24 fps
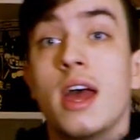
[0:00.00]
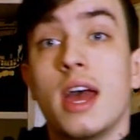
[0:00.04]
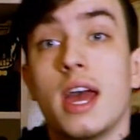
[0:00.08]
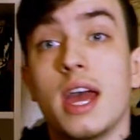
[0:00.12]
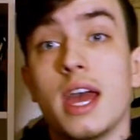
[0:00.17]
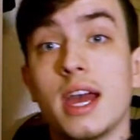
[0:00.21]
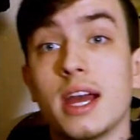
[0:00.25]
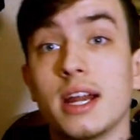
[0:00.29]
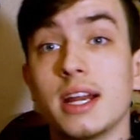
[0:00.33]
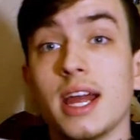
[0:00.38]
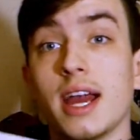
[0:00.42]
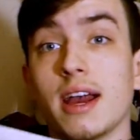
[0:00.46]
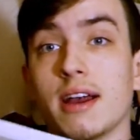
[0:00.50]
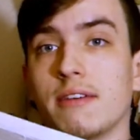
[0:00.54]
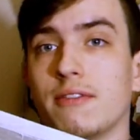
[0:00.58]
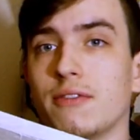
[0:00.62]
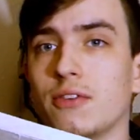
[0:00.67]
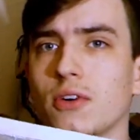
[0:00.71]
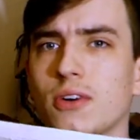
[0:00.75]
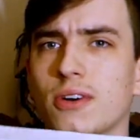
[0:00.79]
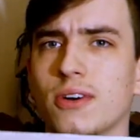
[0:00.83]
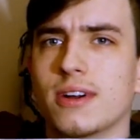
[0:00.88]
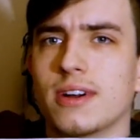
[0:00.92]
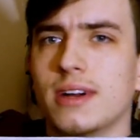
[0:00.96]
And yeah,
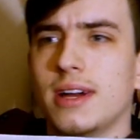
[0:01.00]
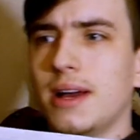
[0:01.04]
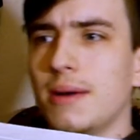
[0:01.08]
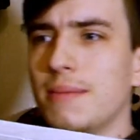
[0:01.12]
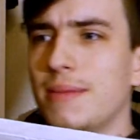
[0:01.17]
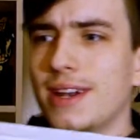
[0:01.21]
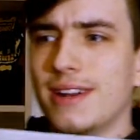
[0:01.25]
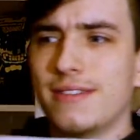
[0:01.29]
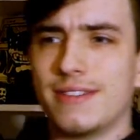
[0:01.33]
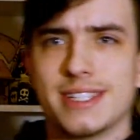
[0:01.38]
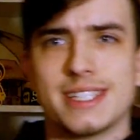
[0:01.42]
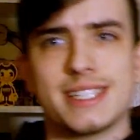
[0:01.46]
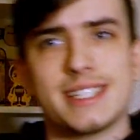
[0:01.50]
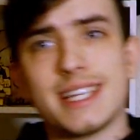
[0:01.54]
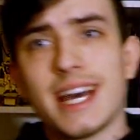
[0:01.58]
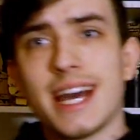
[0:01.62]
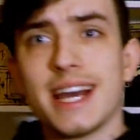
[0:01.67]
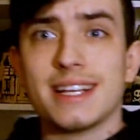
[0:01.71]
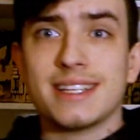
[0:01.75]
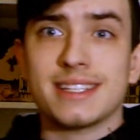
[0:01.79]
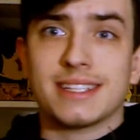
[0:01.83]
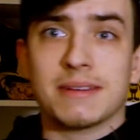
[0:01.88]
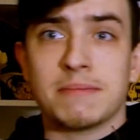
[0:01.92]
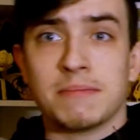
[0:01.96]
for a bit of a
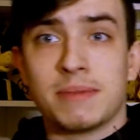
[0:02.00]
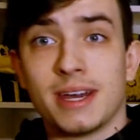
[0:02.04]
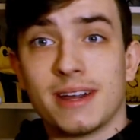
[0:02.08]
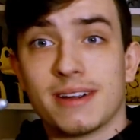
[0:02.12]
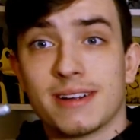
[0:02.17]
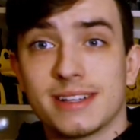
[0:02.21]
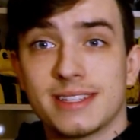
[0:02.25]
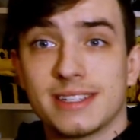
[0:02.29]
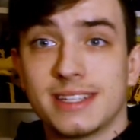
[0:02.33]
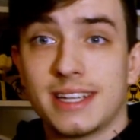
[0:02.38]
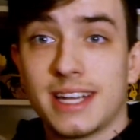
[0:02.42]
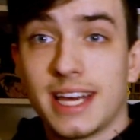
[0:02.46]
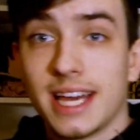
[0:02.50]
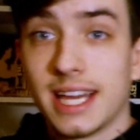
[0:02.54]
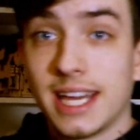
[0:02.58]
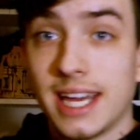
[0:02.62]
size comparison, I